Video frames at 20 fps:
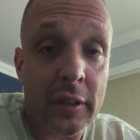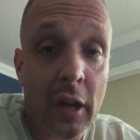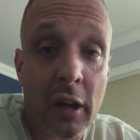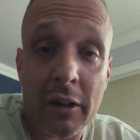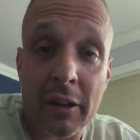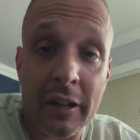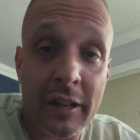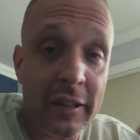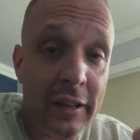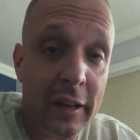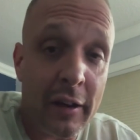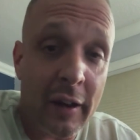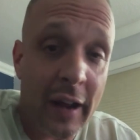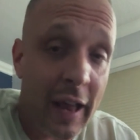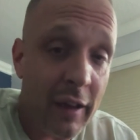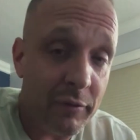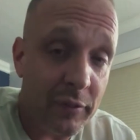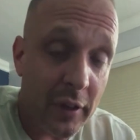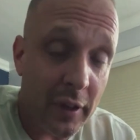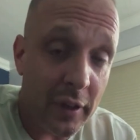Luckily, they don't
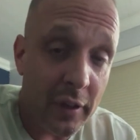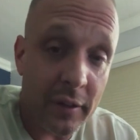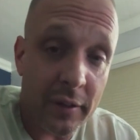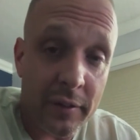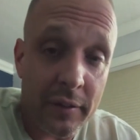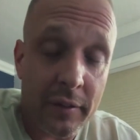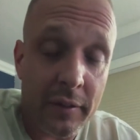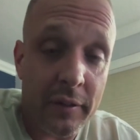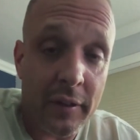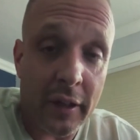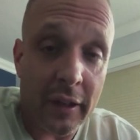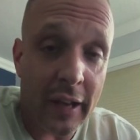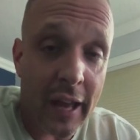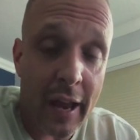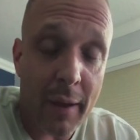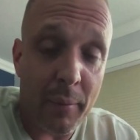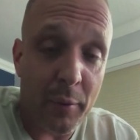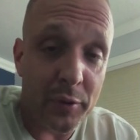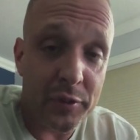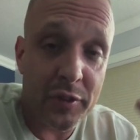have the
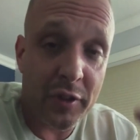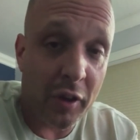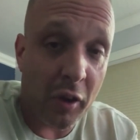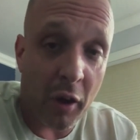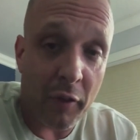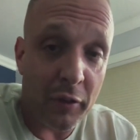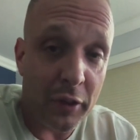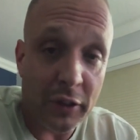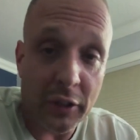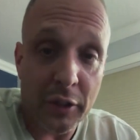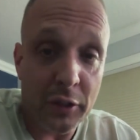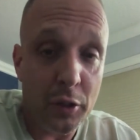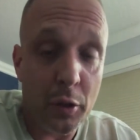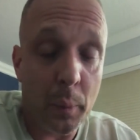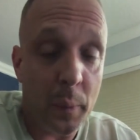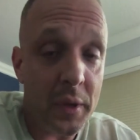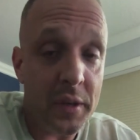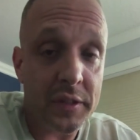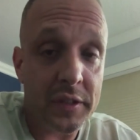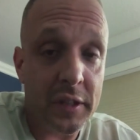labels covering the
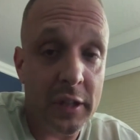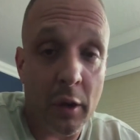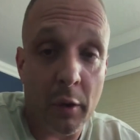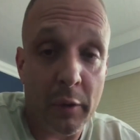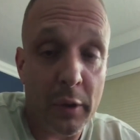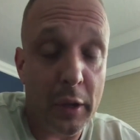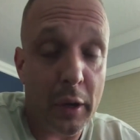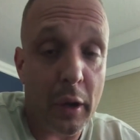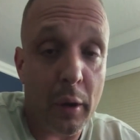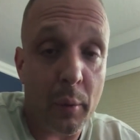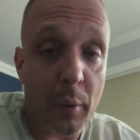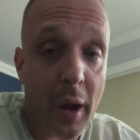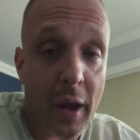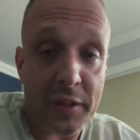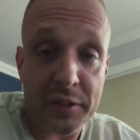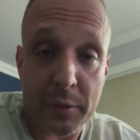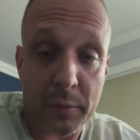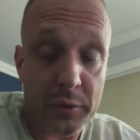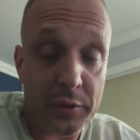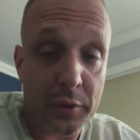UPC over there at
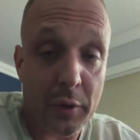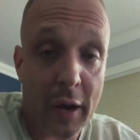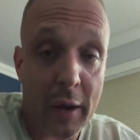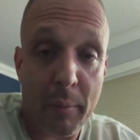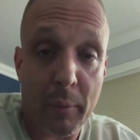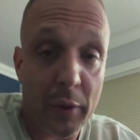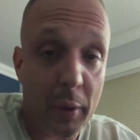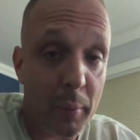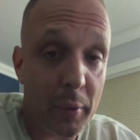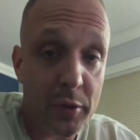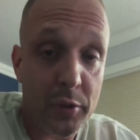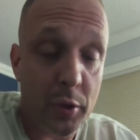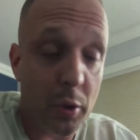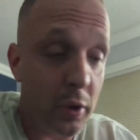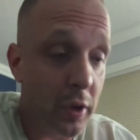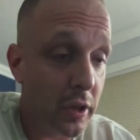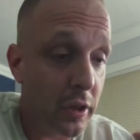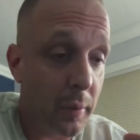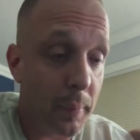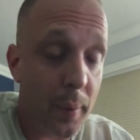Ross. It was great. The
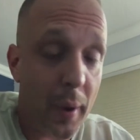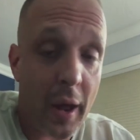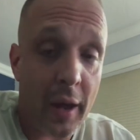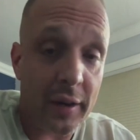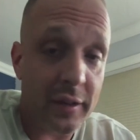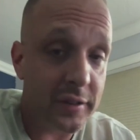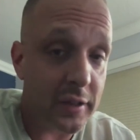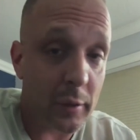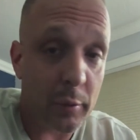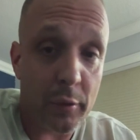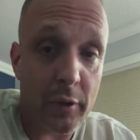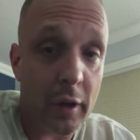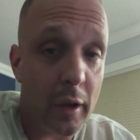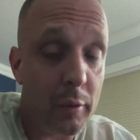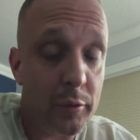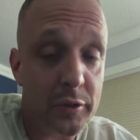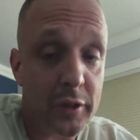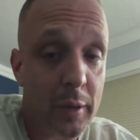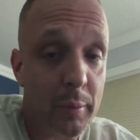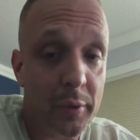majority of the products I
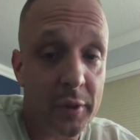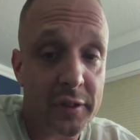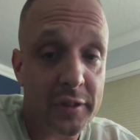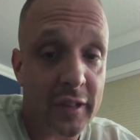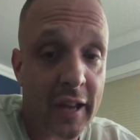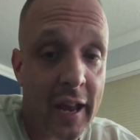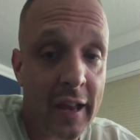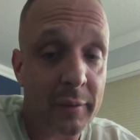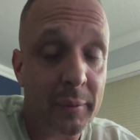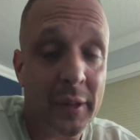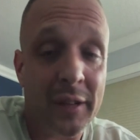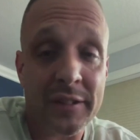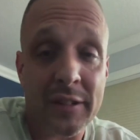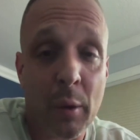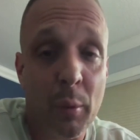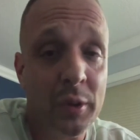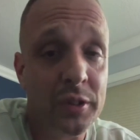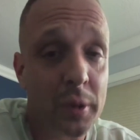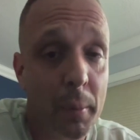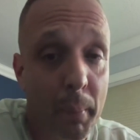was able to scan because
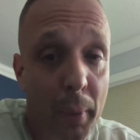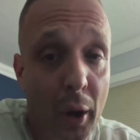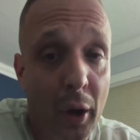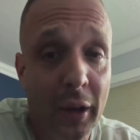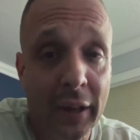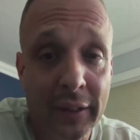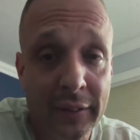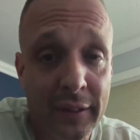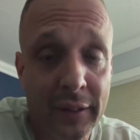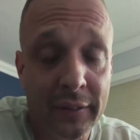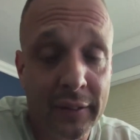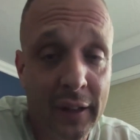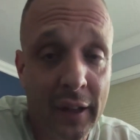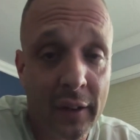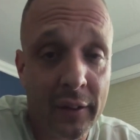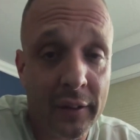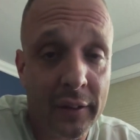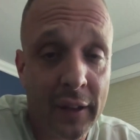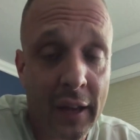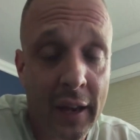I went to Burlington
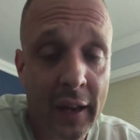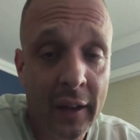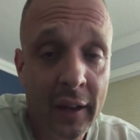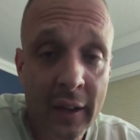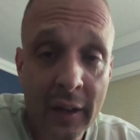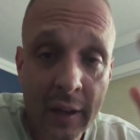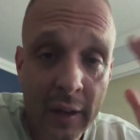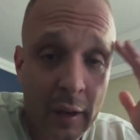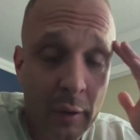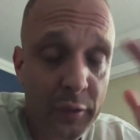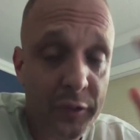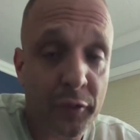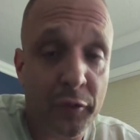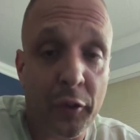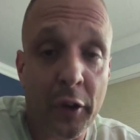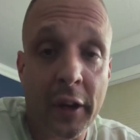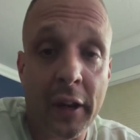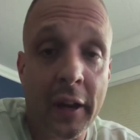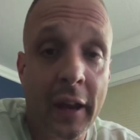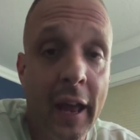the other day. It was
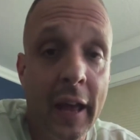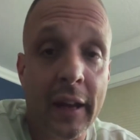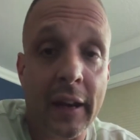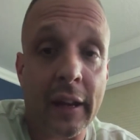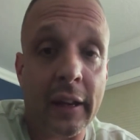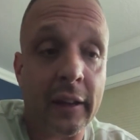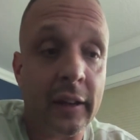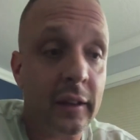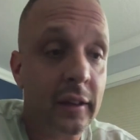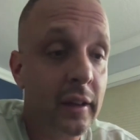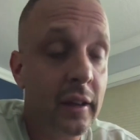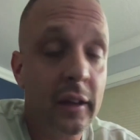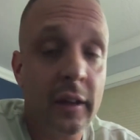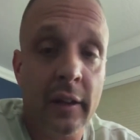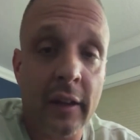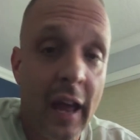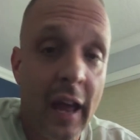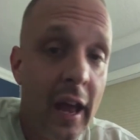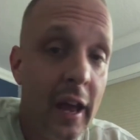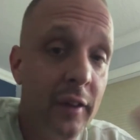freaking headache.
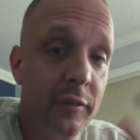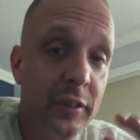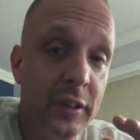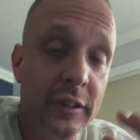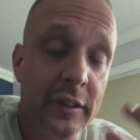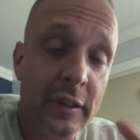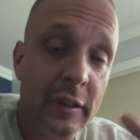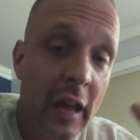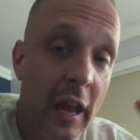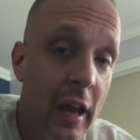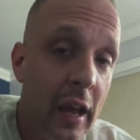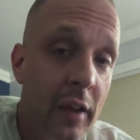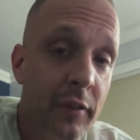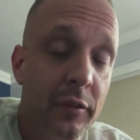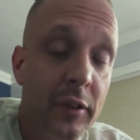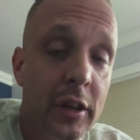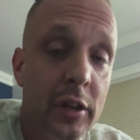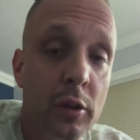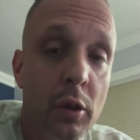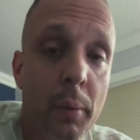Every
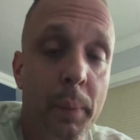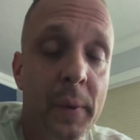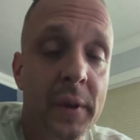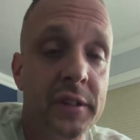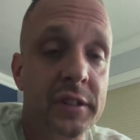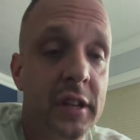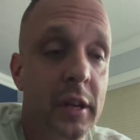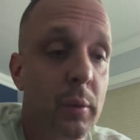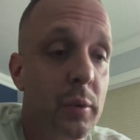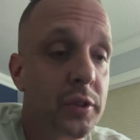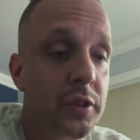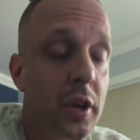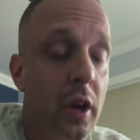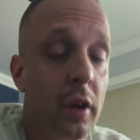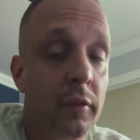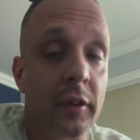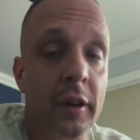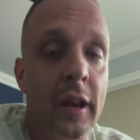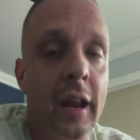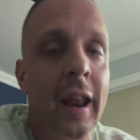UPC was
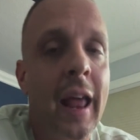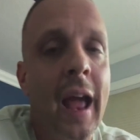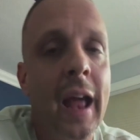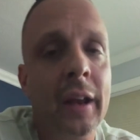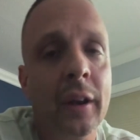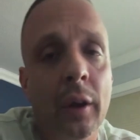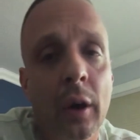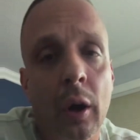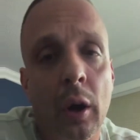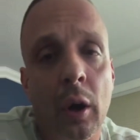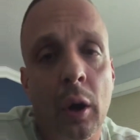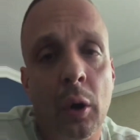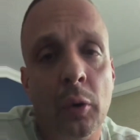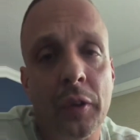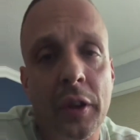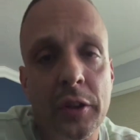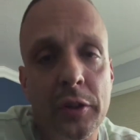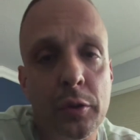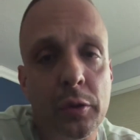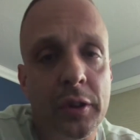covered, and I
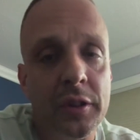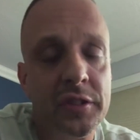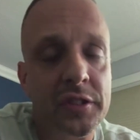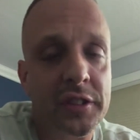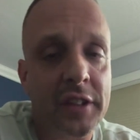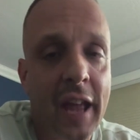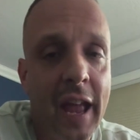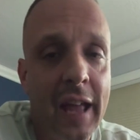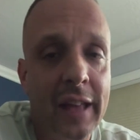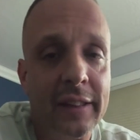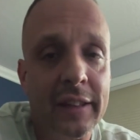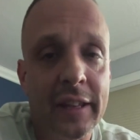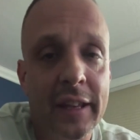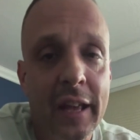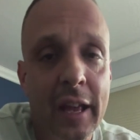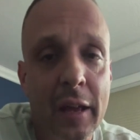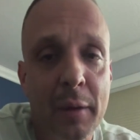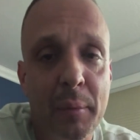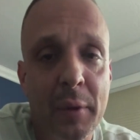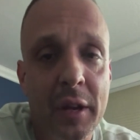know that you can scan
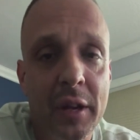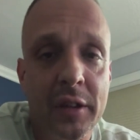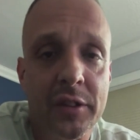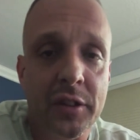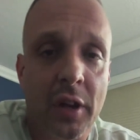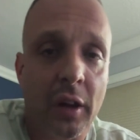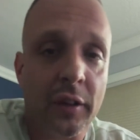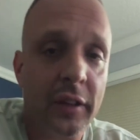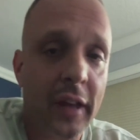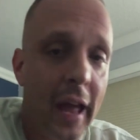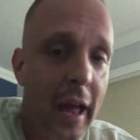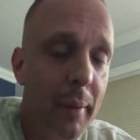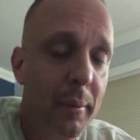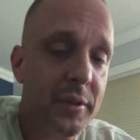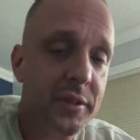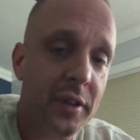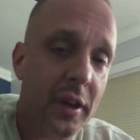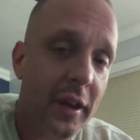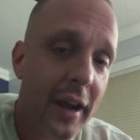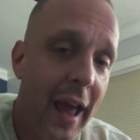the image on the
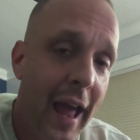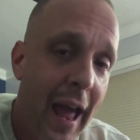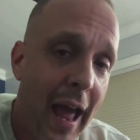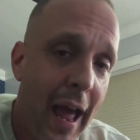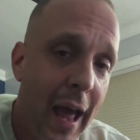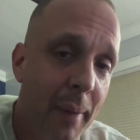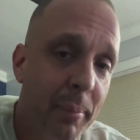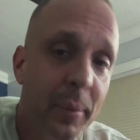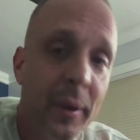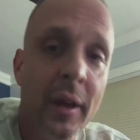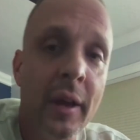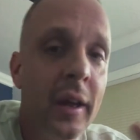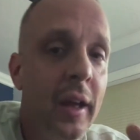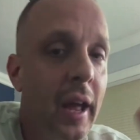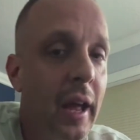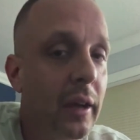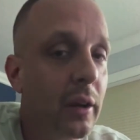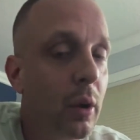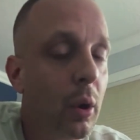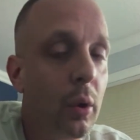Amazon app
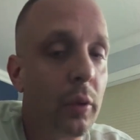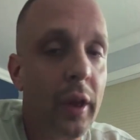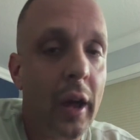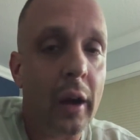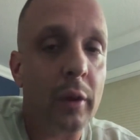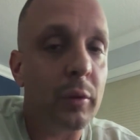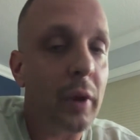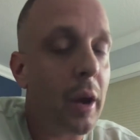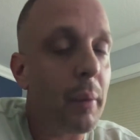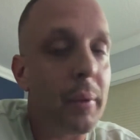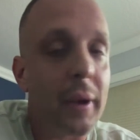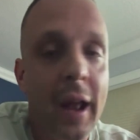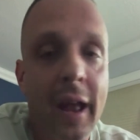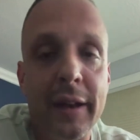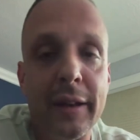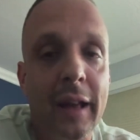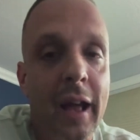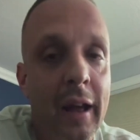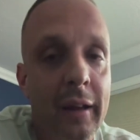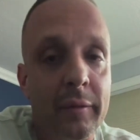and go that route.
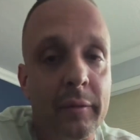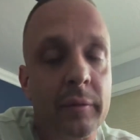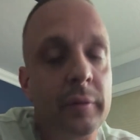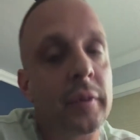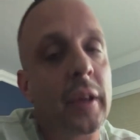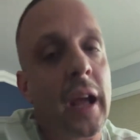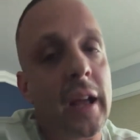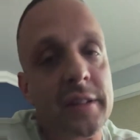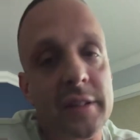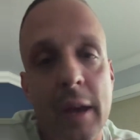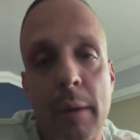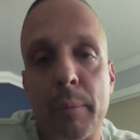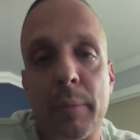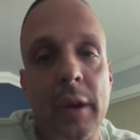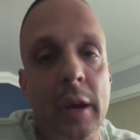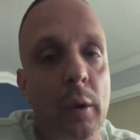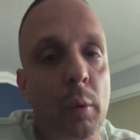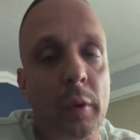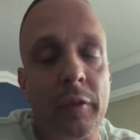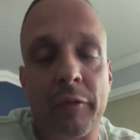But guys,
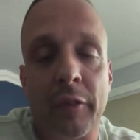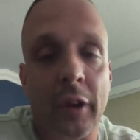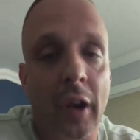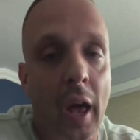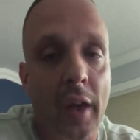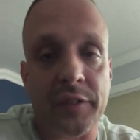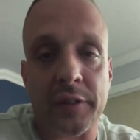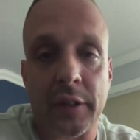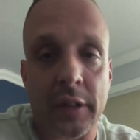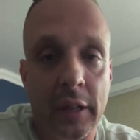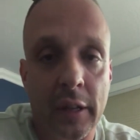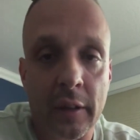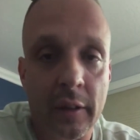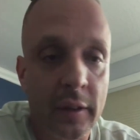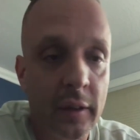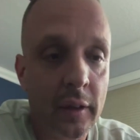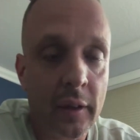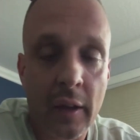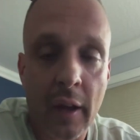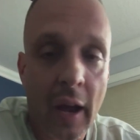I'm here with velocity.
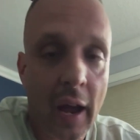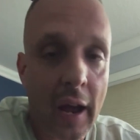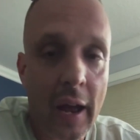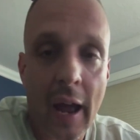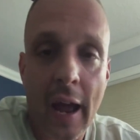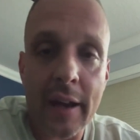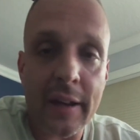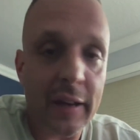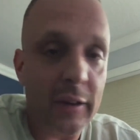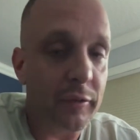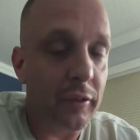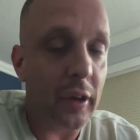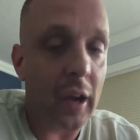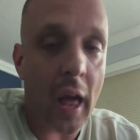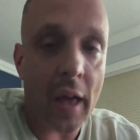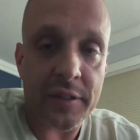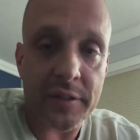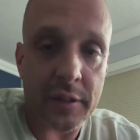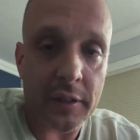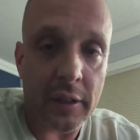I need
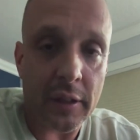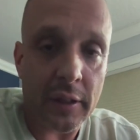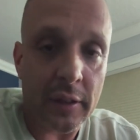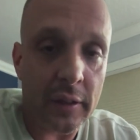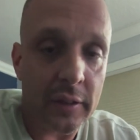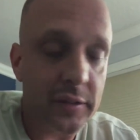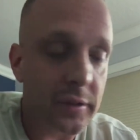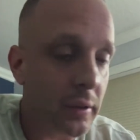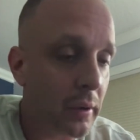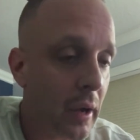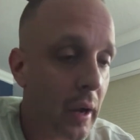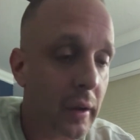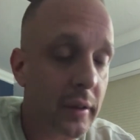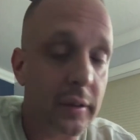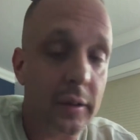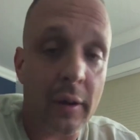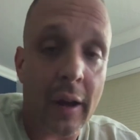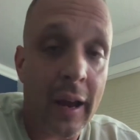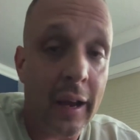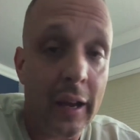velocity. So
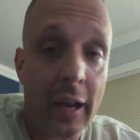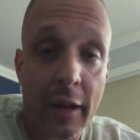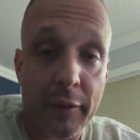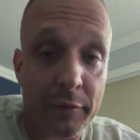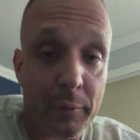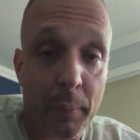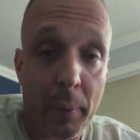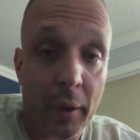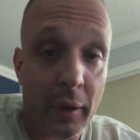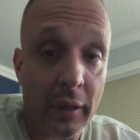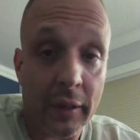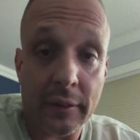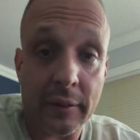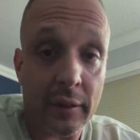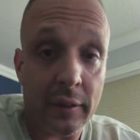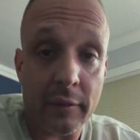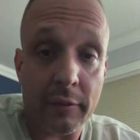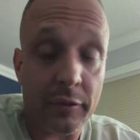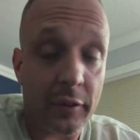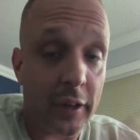I left
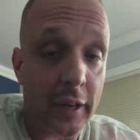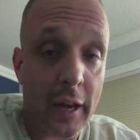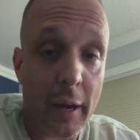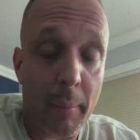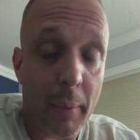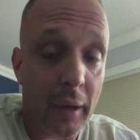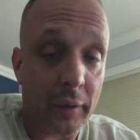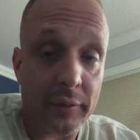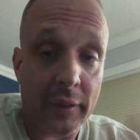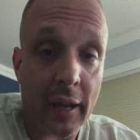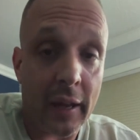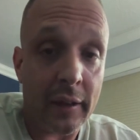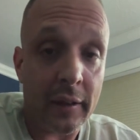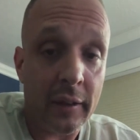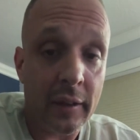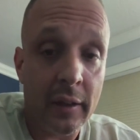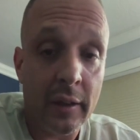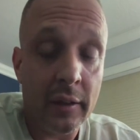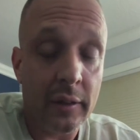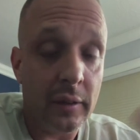Burlington. Forget about
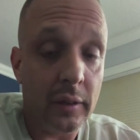that.